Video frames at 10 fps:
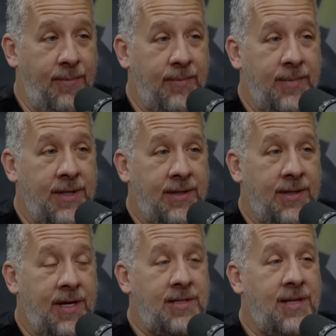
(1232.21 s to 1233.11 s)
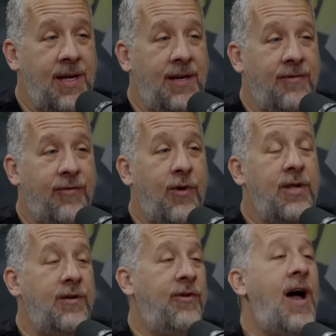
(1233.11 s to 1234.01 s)
Yeah. That's like a free
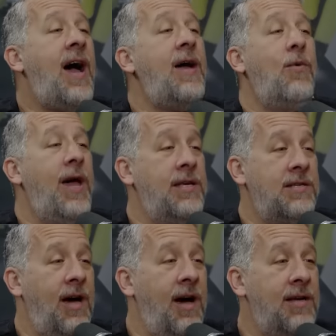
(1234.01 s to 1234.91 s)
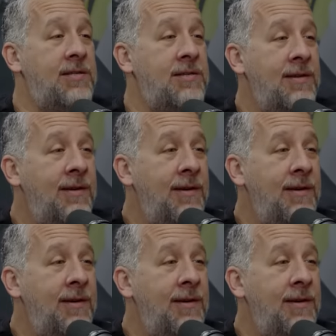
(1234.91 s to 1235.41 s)
the highways to us.